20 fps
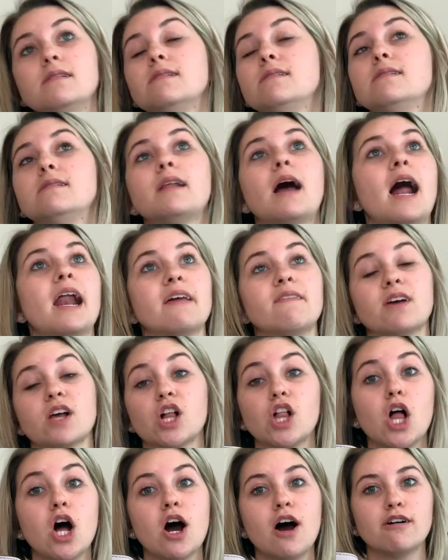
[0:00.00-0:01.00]
not even
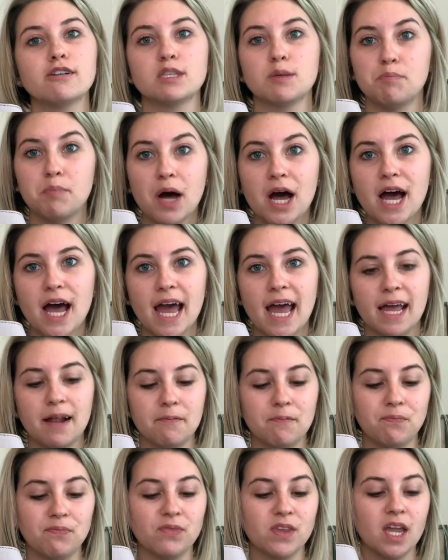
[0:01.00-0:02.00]
close but
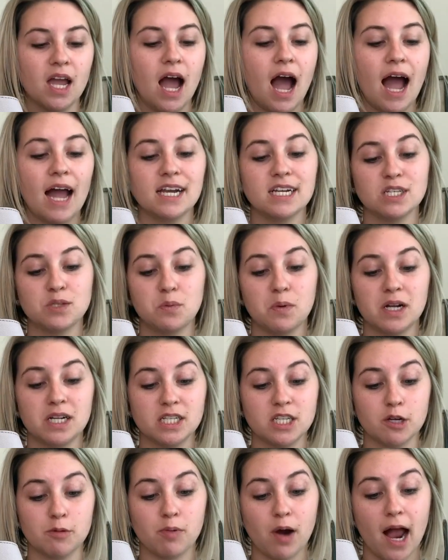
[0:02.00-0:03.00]
I just wanted
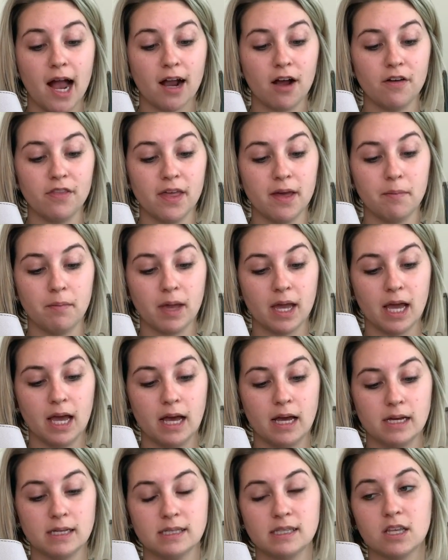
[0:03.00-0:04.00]
to brag on them
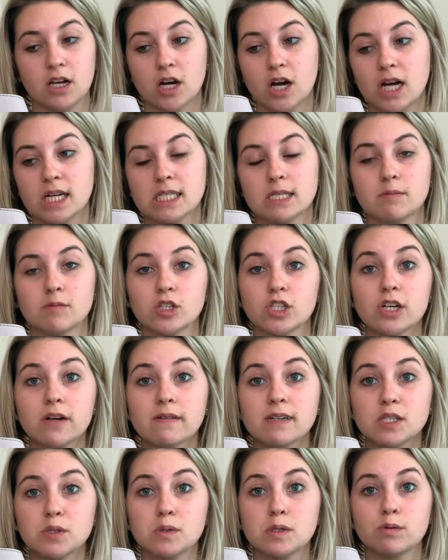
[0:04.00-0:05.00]
because their customer
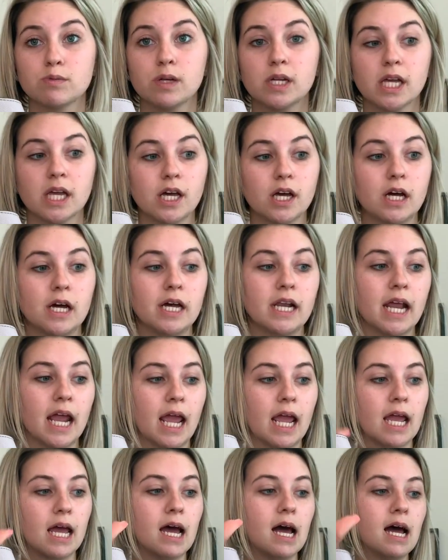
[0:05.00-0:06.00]
service was really good
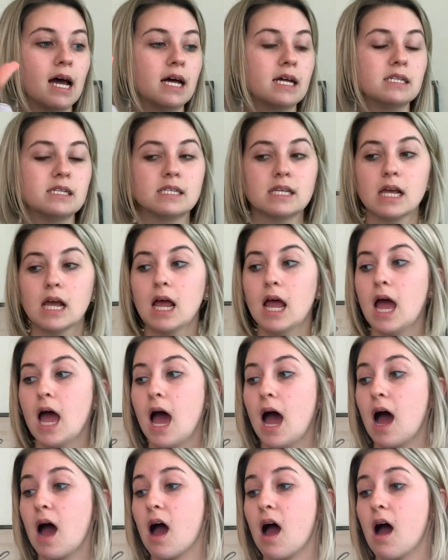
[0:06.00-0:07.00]
and
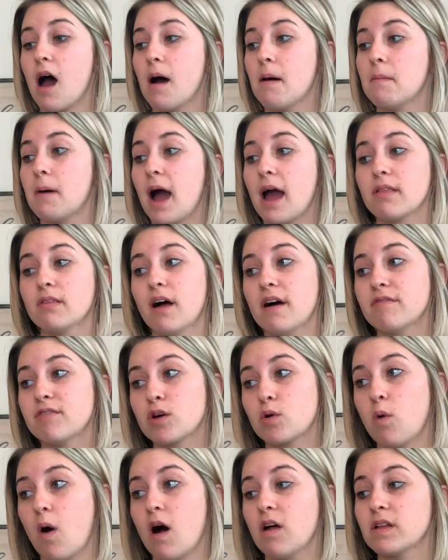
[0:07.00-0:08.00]
um, I love the
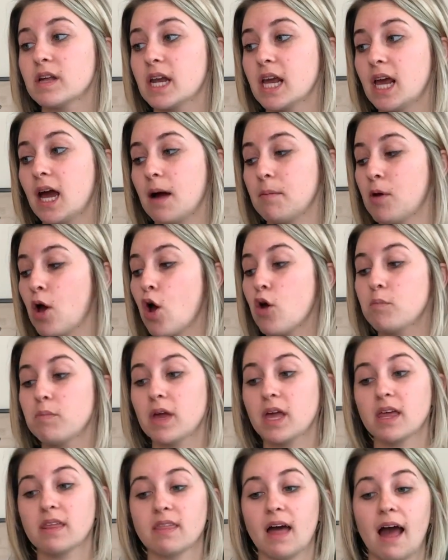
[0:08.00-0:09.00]
quality I'm
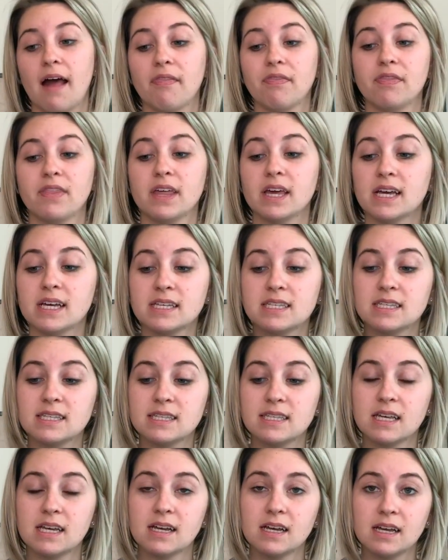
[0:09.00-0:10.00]
hoping that
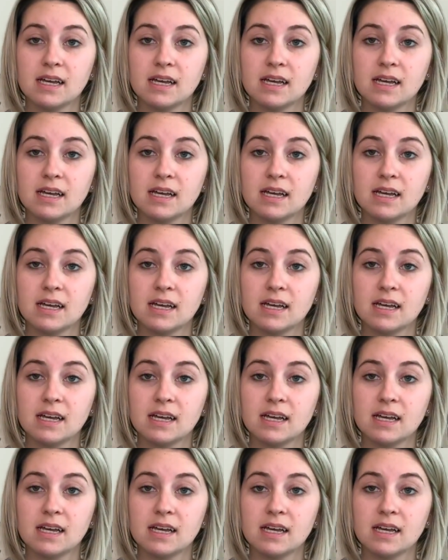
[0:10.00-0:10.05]
this